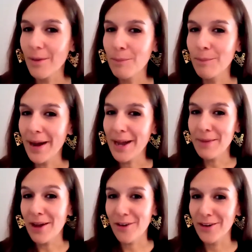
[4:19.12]
my
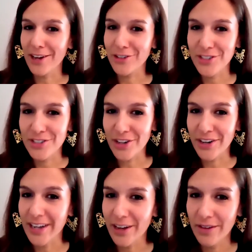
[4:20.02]
background actually
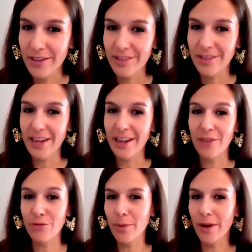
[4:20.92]
started out in
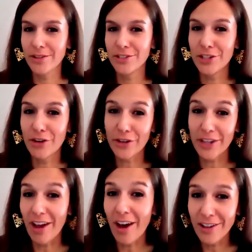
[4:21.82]
anthropology and
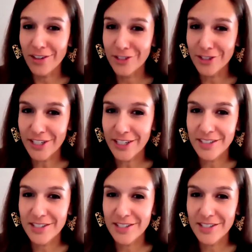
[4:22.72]
archaeology,